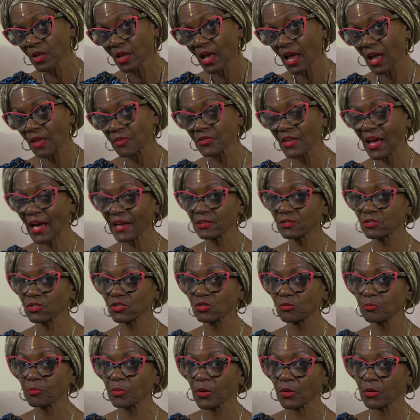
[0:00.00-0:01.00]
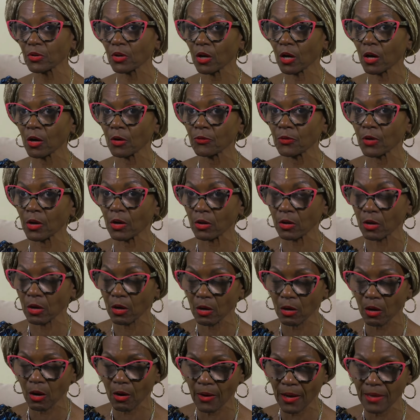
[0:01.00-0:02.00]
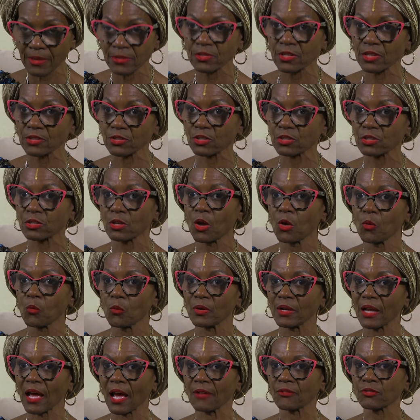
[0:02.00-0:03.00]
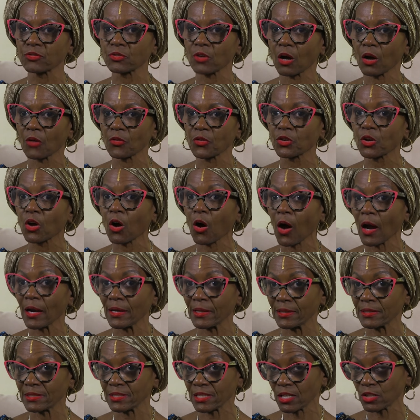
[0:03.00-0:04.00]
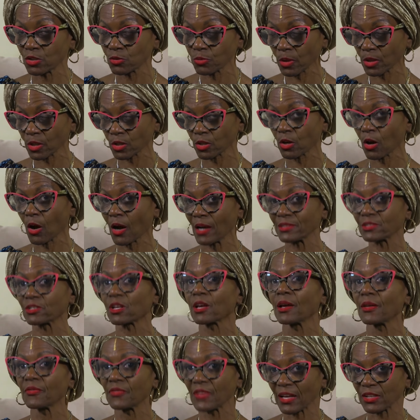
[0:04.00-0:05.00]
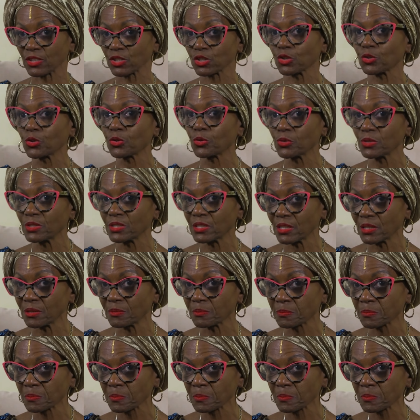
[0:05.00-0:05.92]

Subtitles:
And that's the spirit of our ancestors would have, of the guardians, indwelling guardians. That's Tahuti.